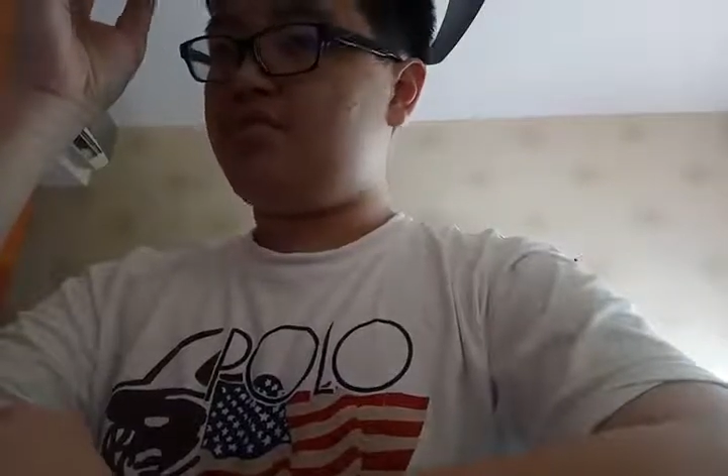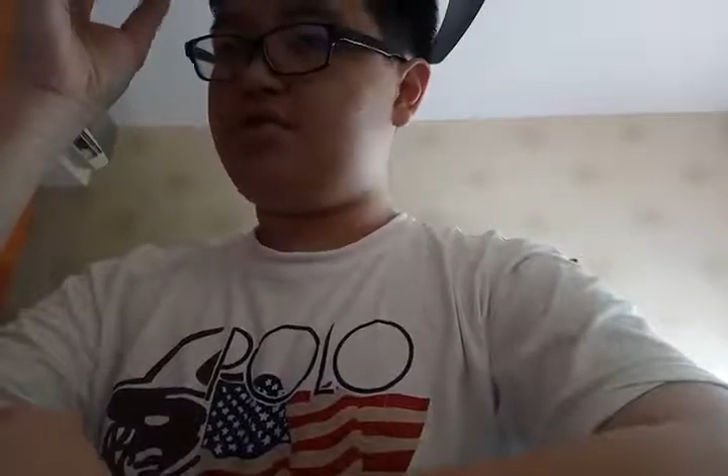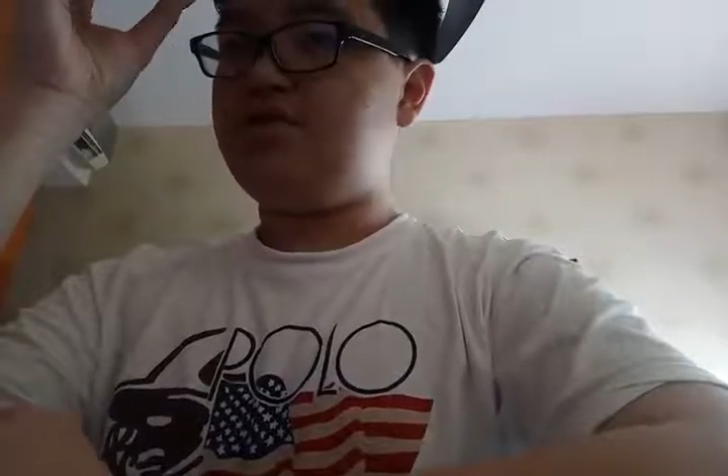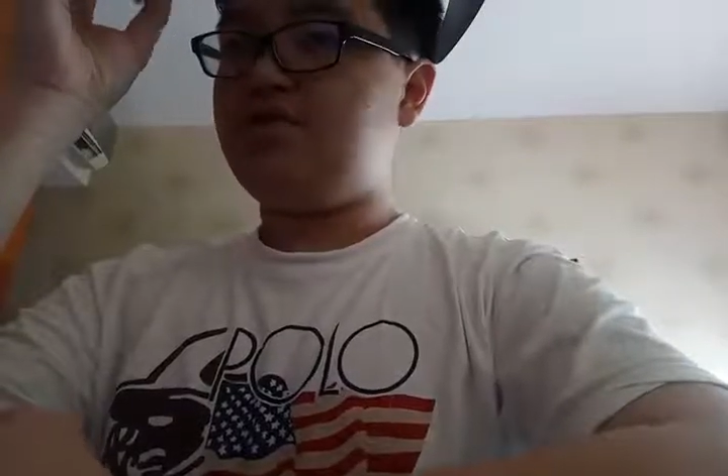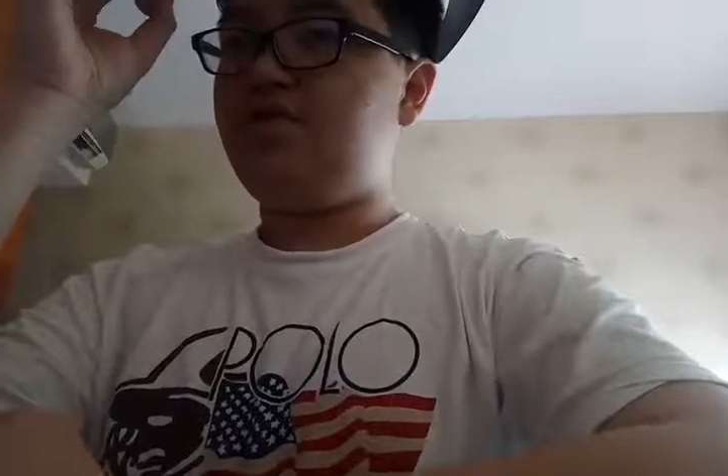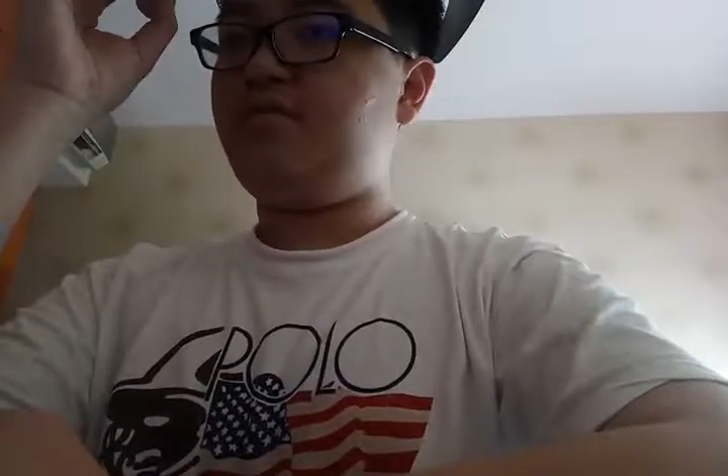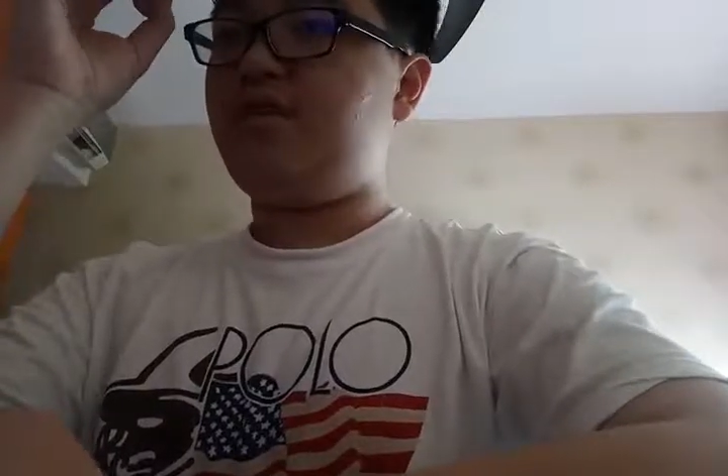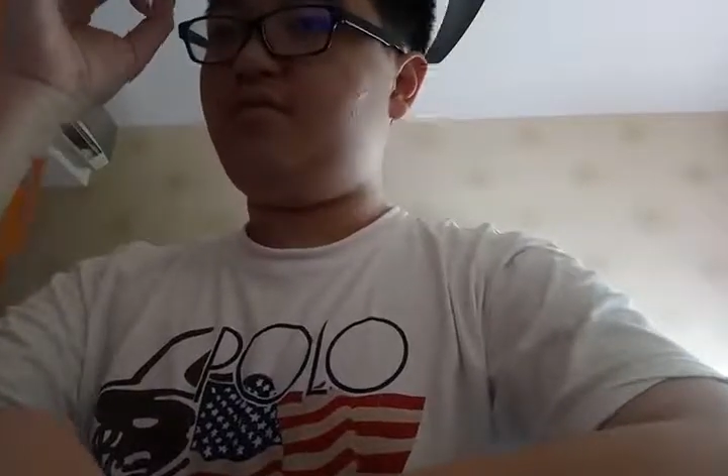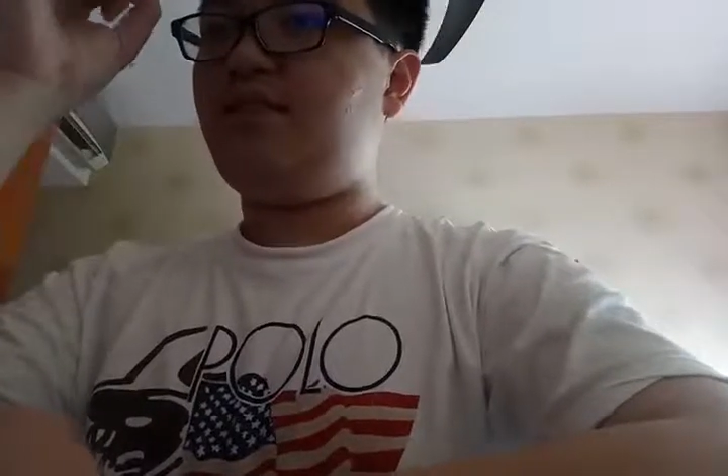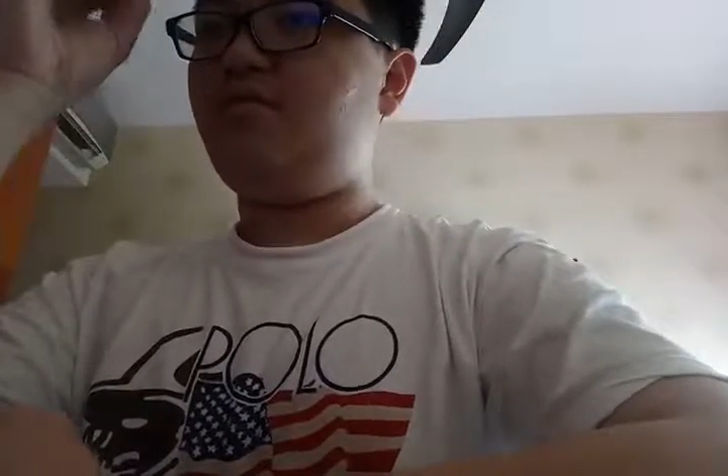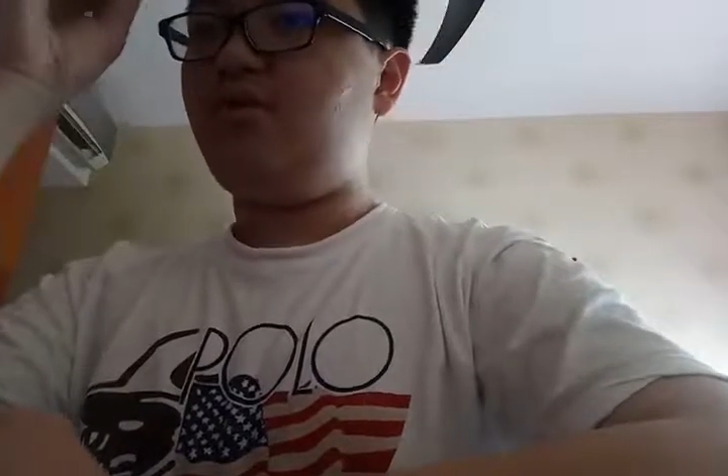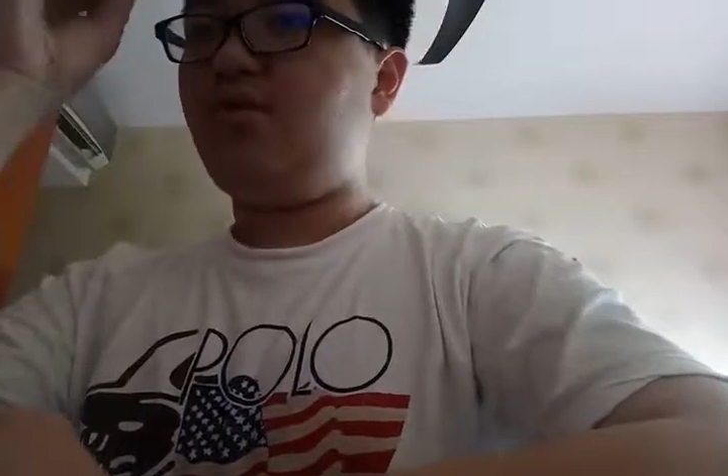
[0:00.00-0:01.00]
which is going to be
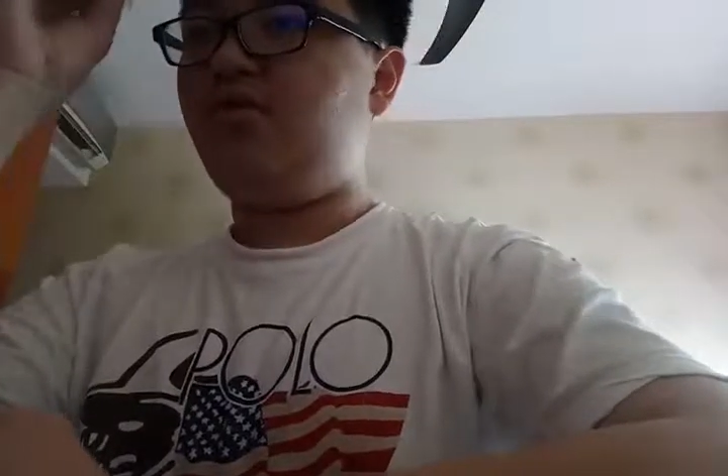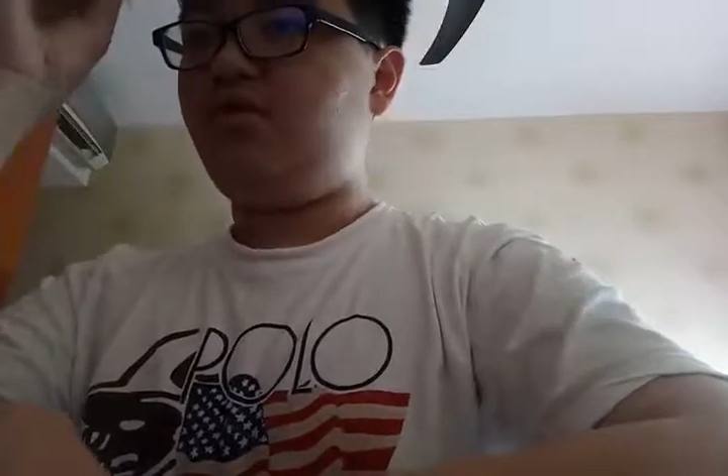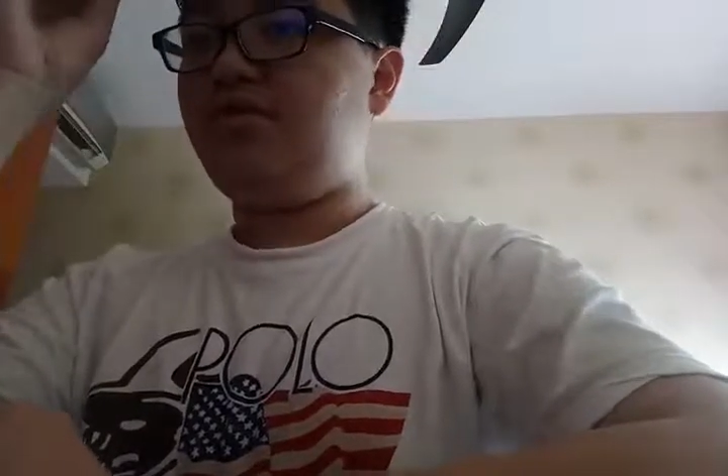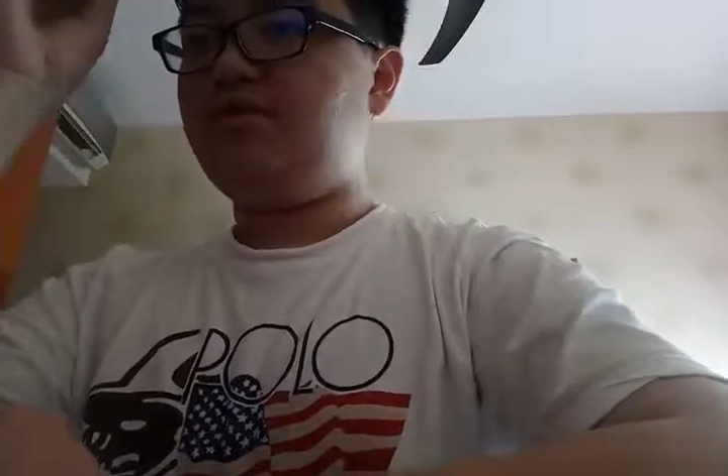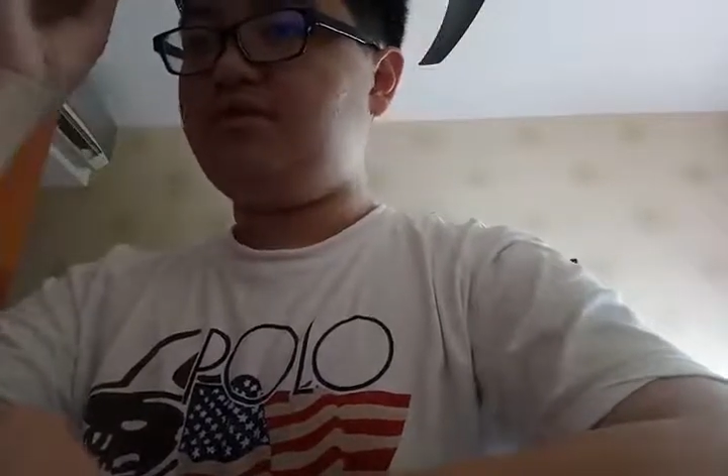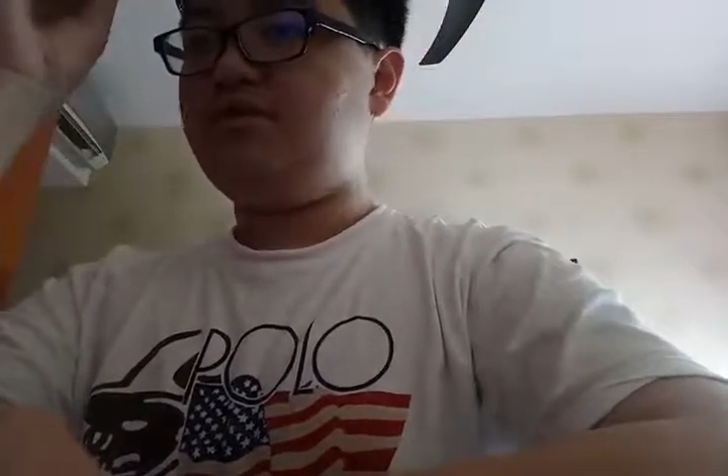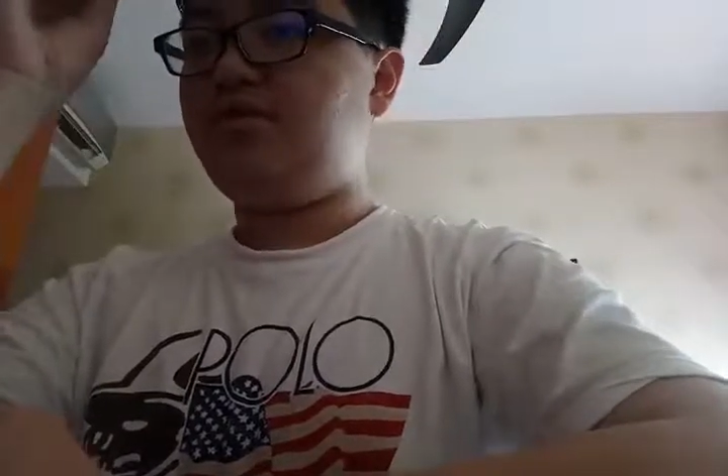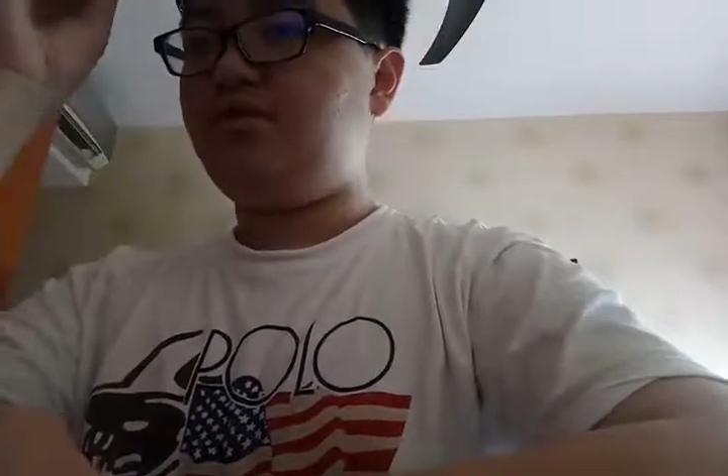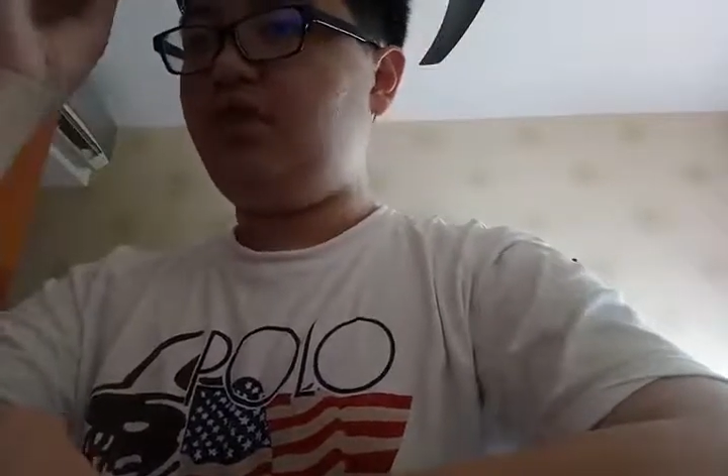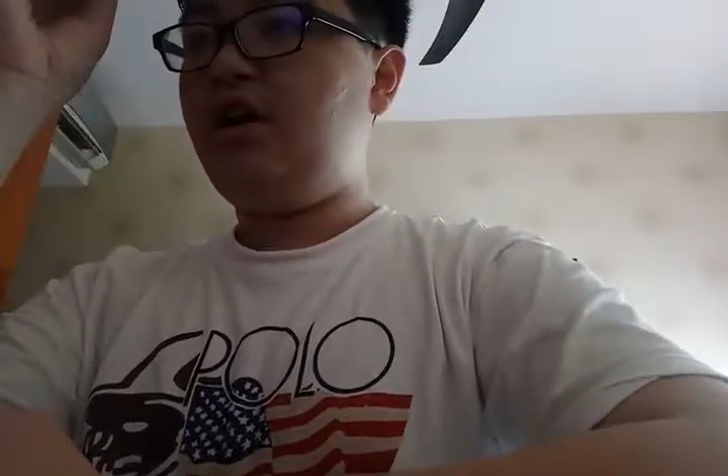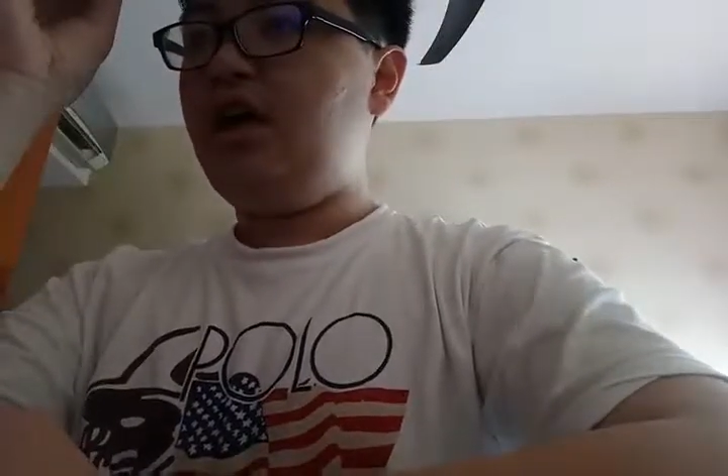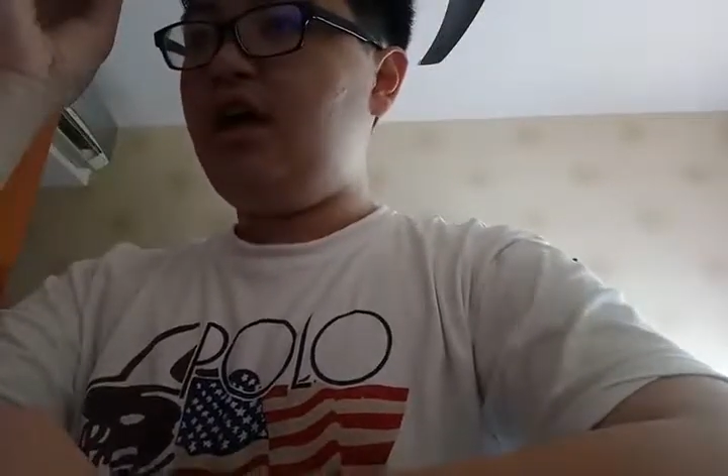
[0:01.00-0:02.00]
around werewolves this
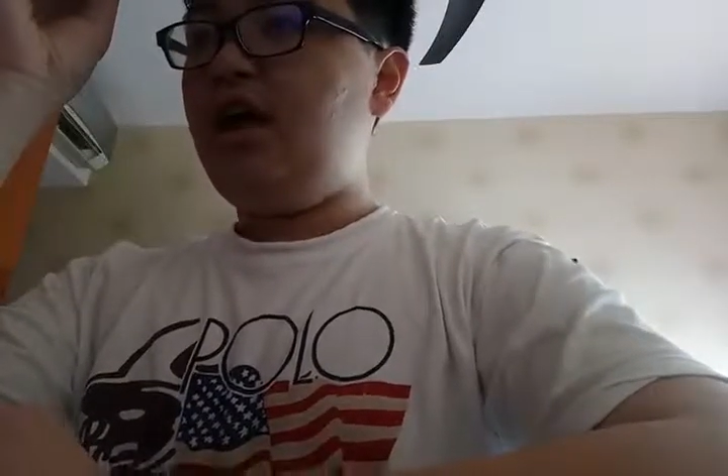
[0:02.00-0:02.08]
year.